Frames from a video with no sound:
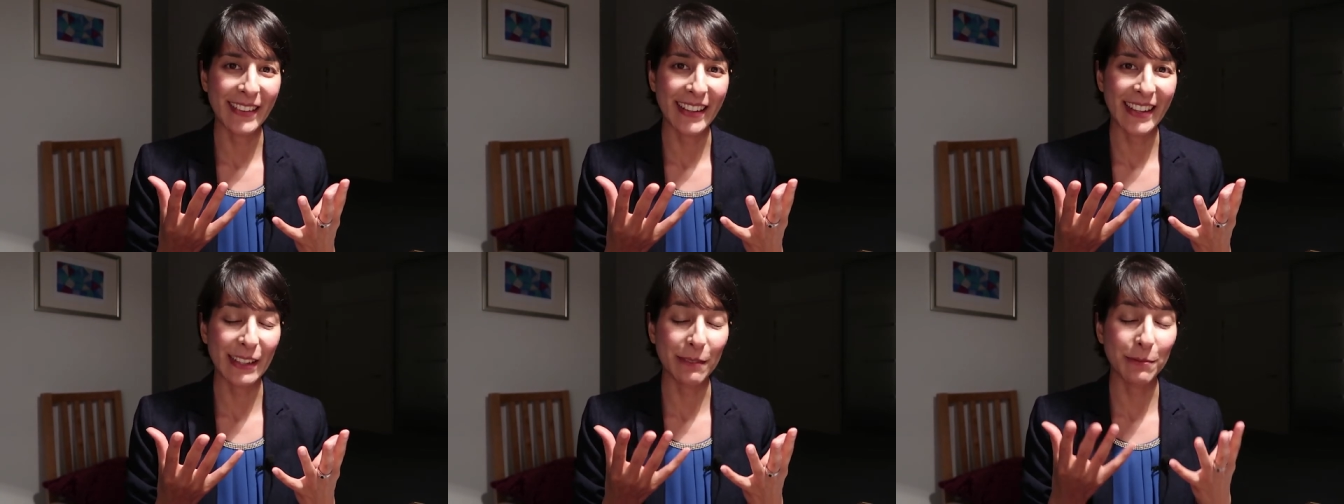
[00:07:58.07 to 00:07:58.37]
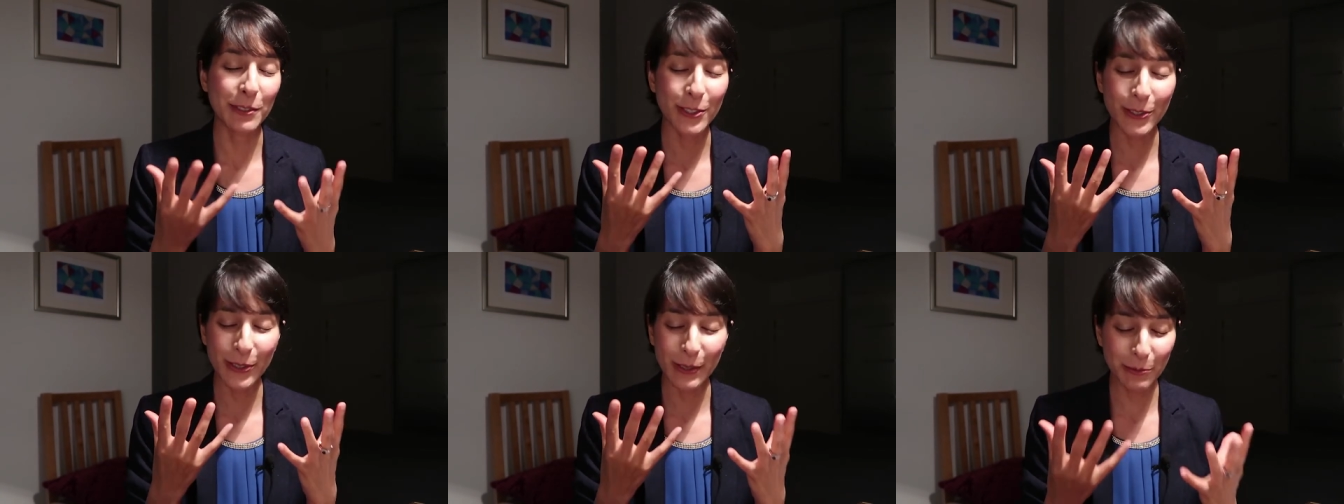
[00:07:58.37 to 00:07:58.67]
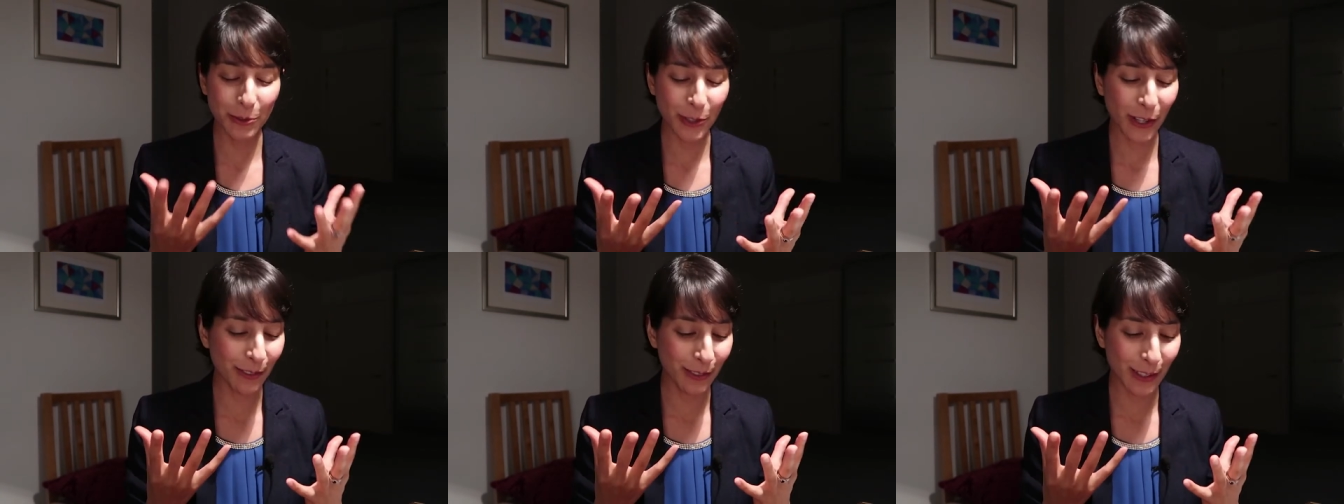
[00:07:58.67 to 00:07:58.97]
And I'm sure
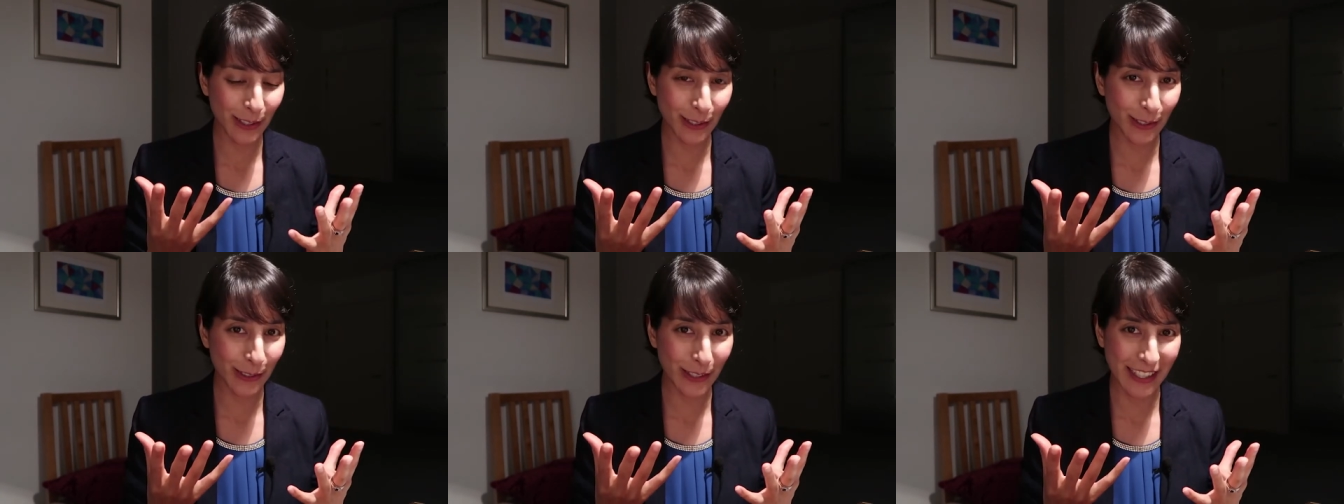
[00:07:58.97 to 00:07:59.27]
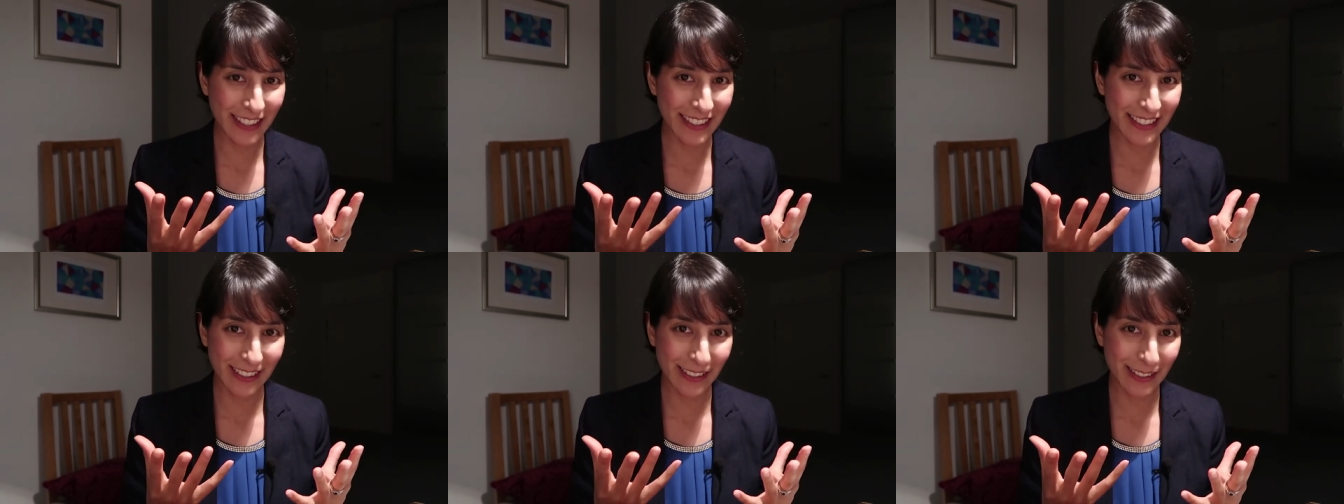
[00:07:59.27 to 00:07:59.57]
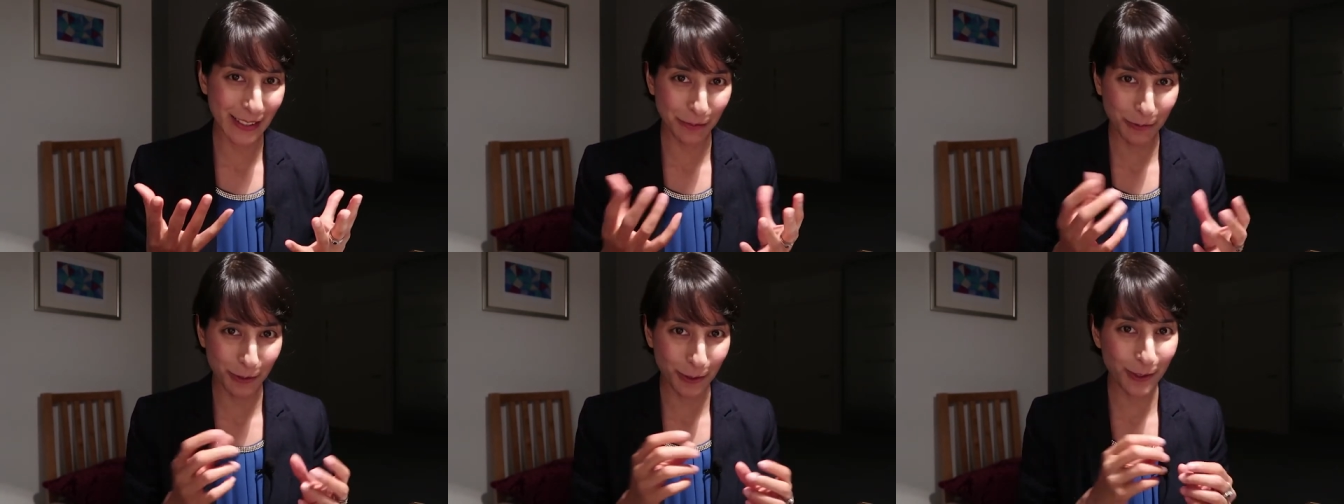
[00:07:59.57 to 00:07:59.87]
I'm driving you crazy
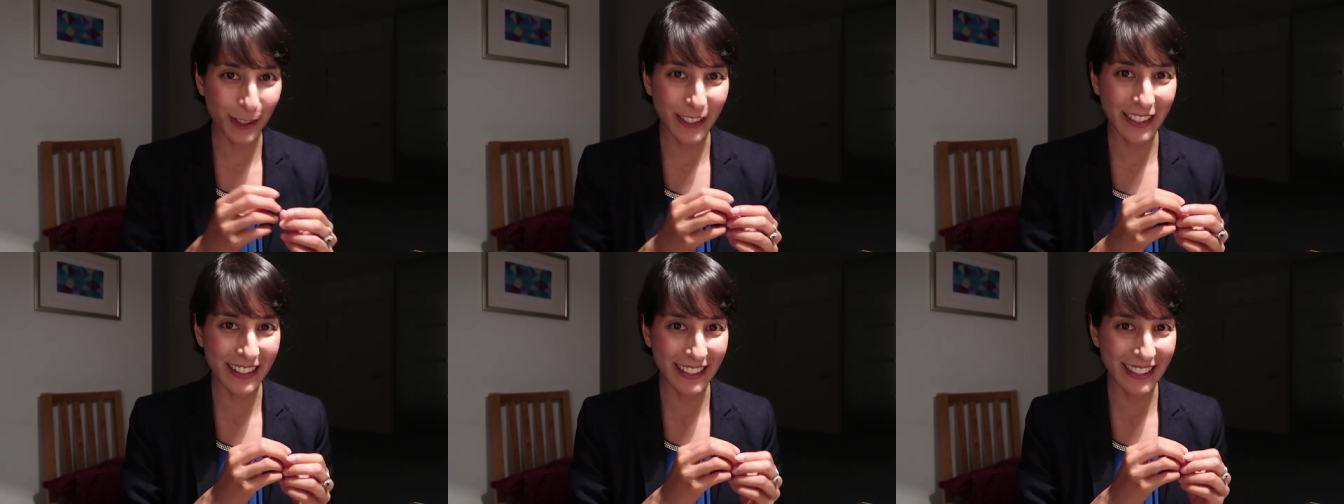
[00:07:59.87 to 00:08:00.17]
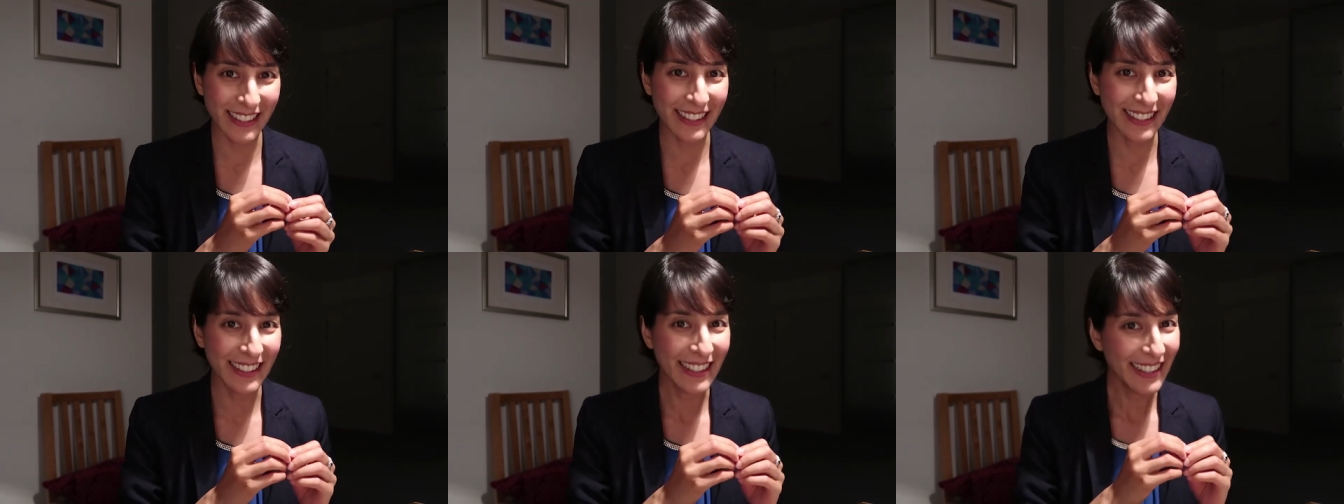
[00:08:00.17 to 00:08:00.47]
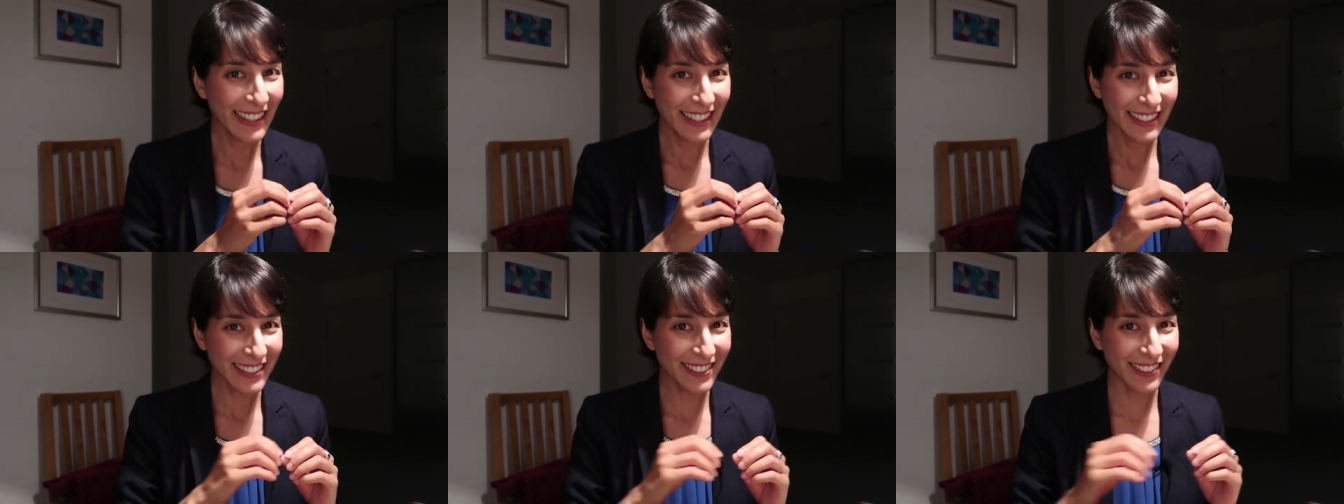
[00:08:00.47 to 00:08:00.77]
because I'm really
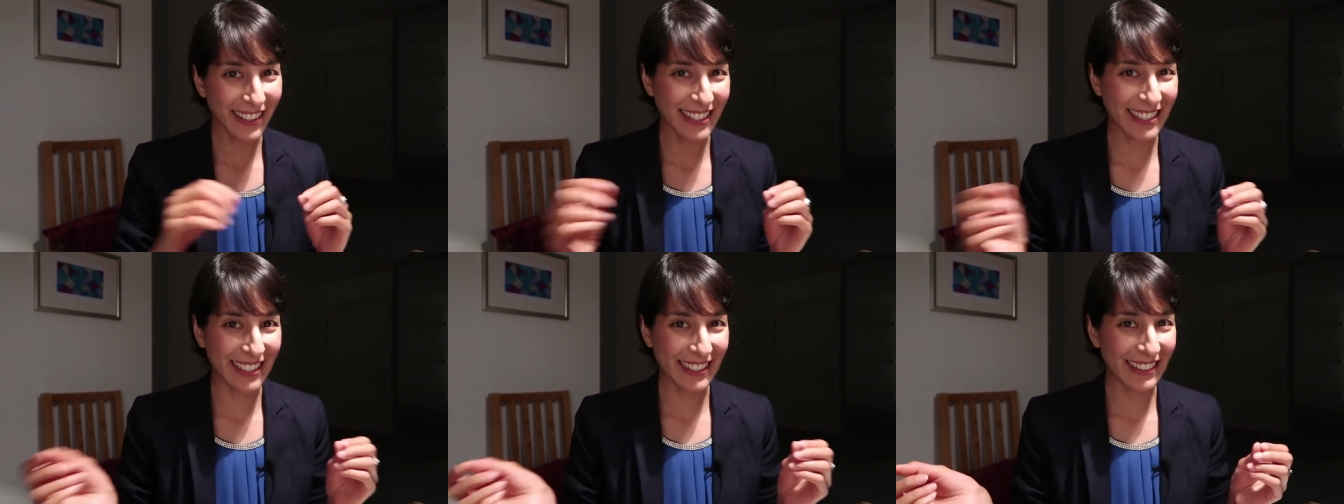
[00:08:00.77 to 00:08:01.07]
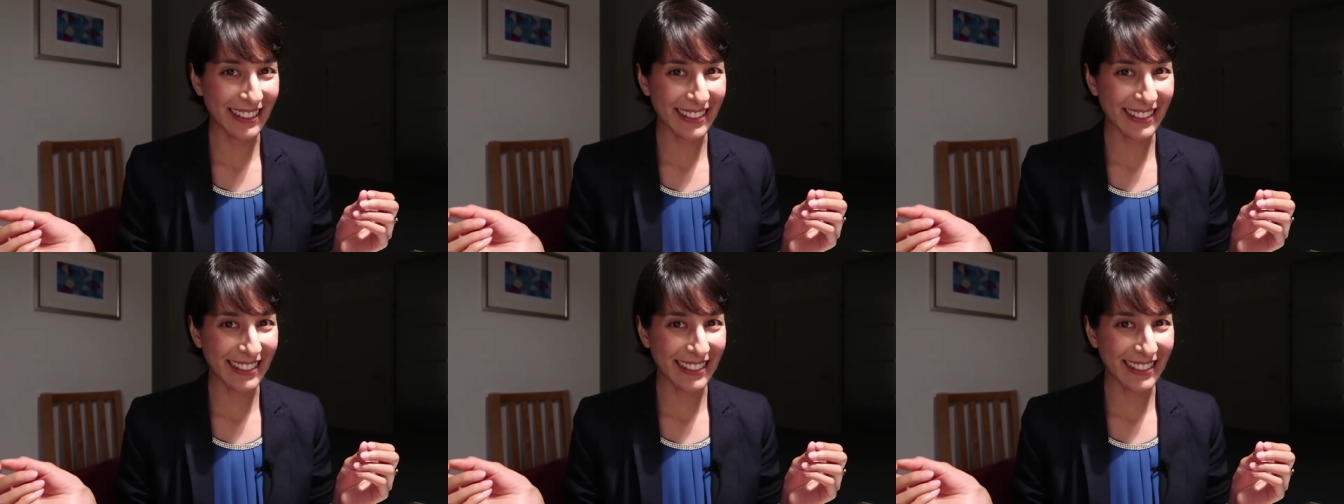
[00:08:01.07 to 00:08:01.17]
stretching